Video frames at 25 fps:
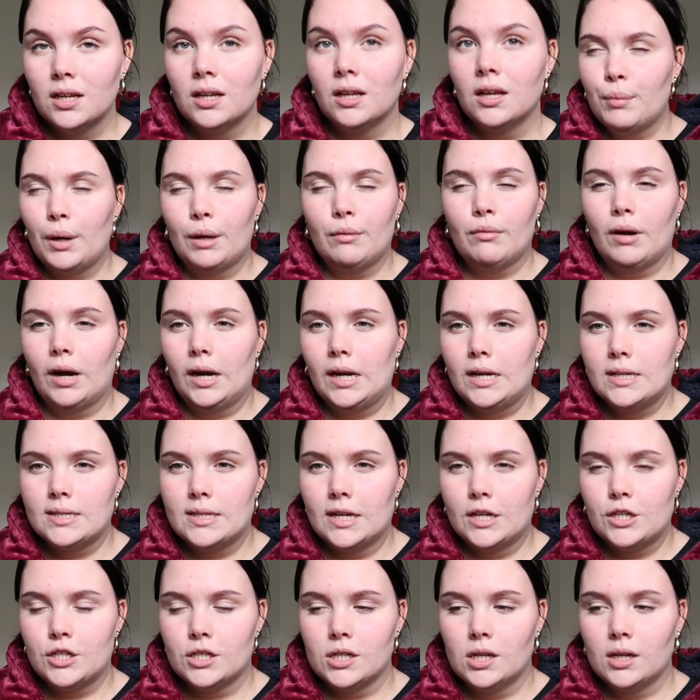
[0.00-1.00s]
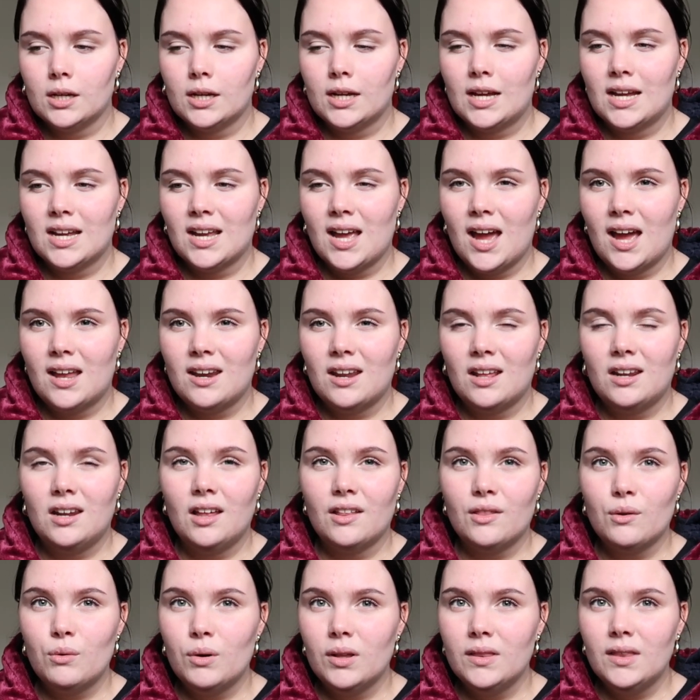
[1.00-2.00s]
by Riley Sager. Again,
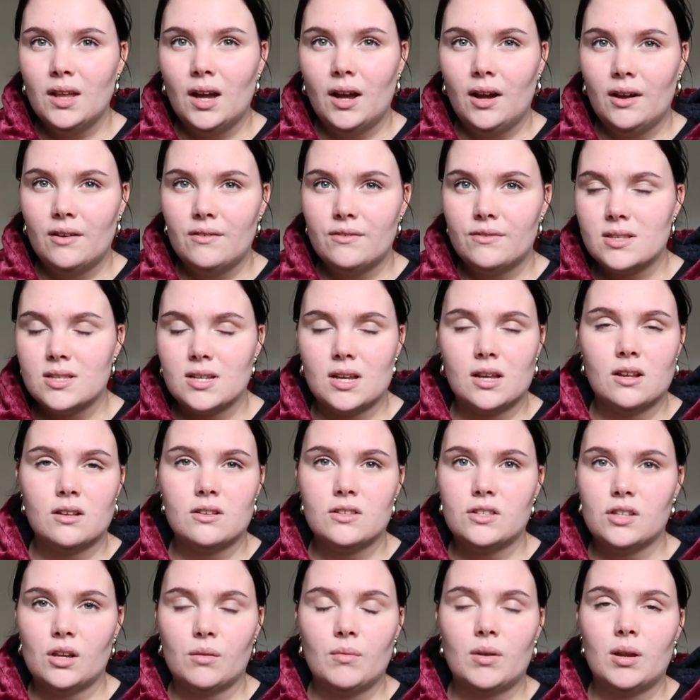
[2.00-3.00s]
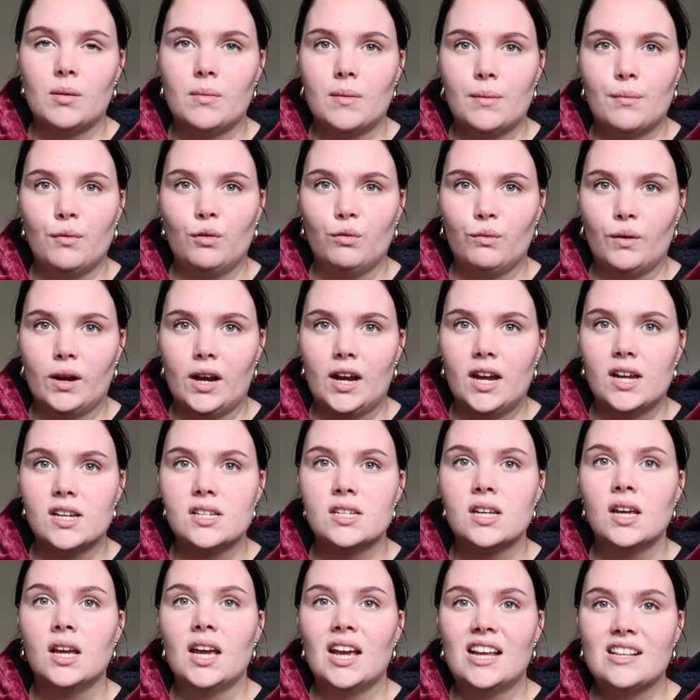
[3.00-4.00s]
another one that I've seen so many people read.
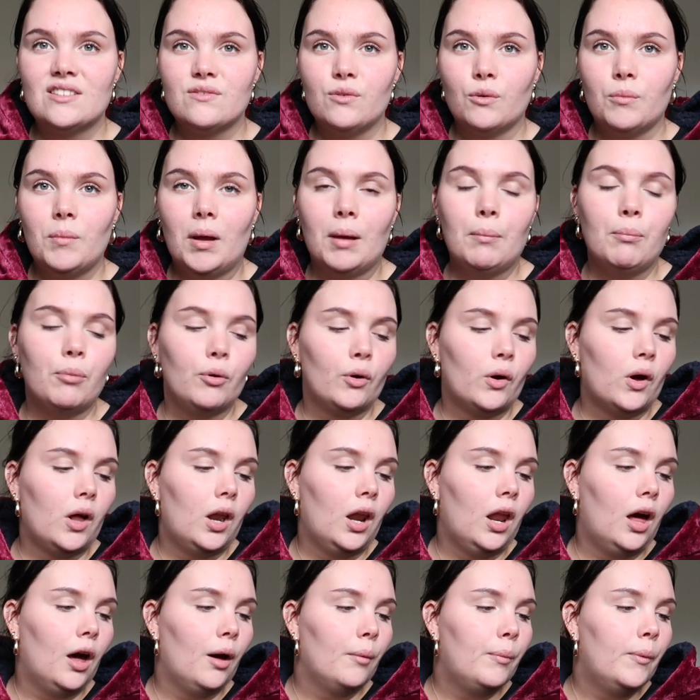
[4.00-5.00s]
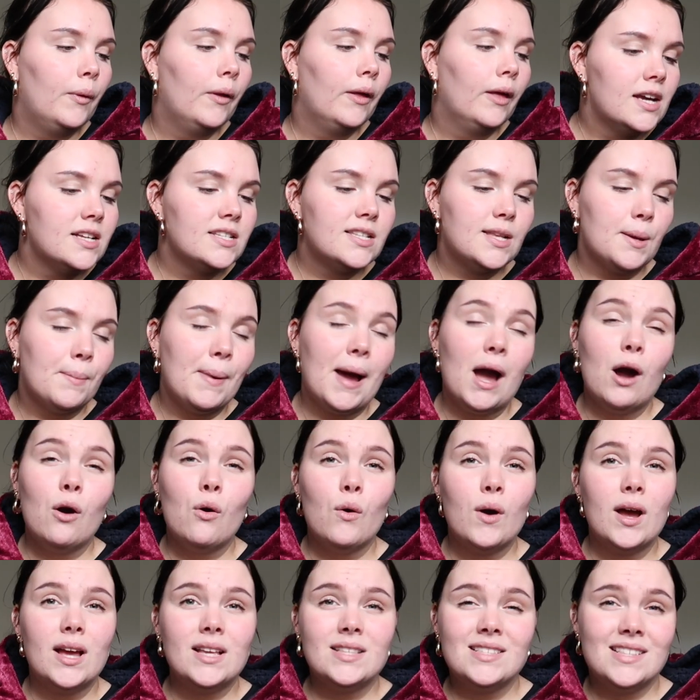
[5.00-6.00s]
It's for my book club. It's
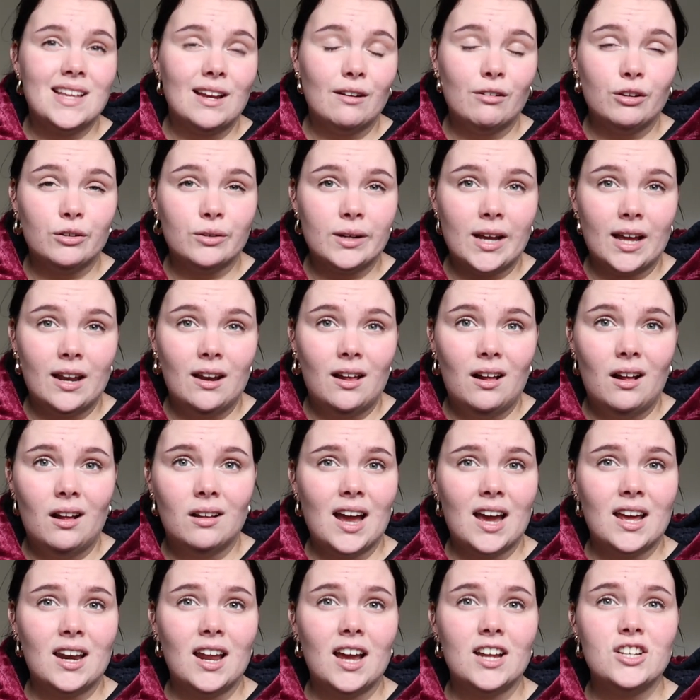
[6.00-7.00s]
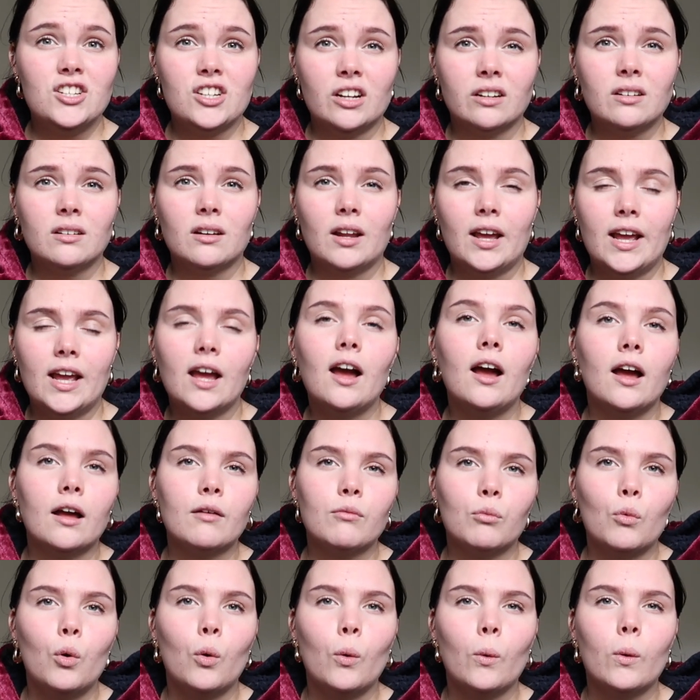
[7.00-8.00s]
about a serial killer, and I
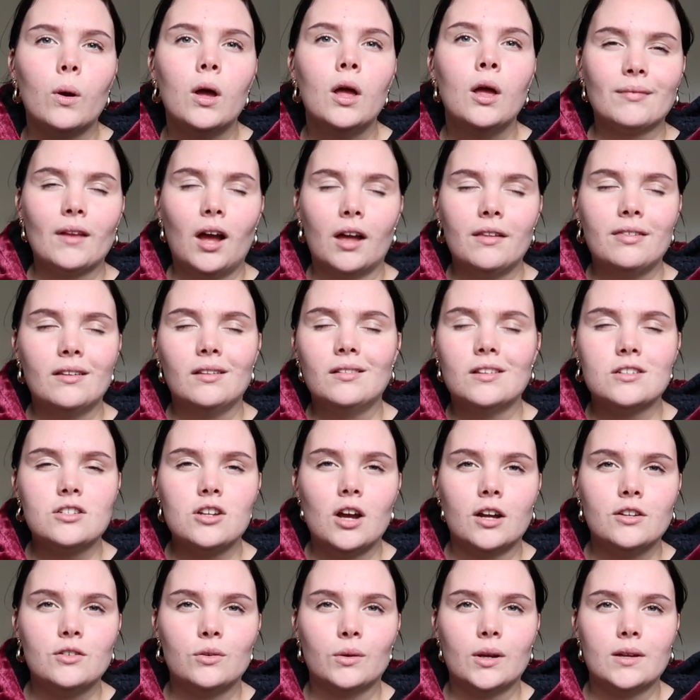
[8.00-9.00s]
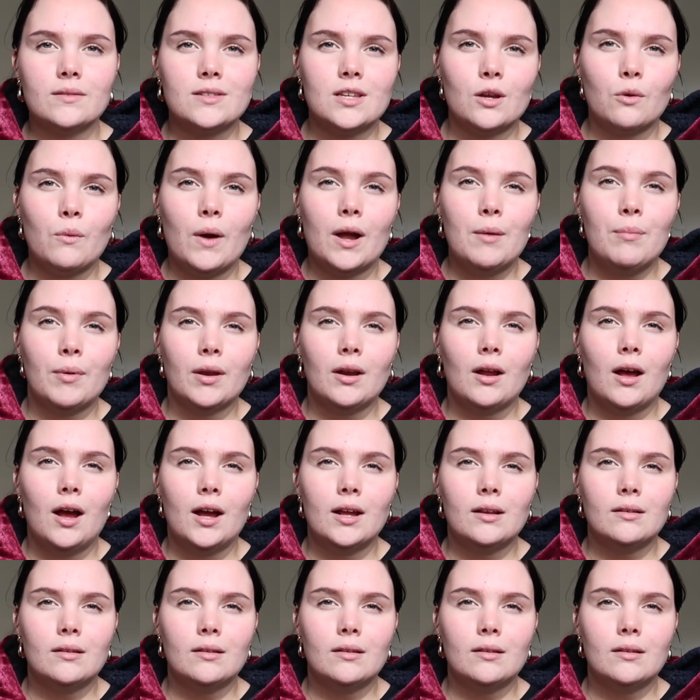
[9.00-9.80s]
think the title gives it away, but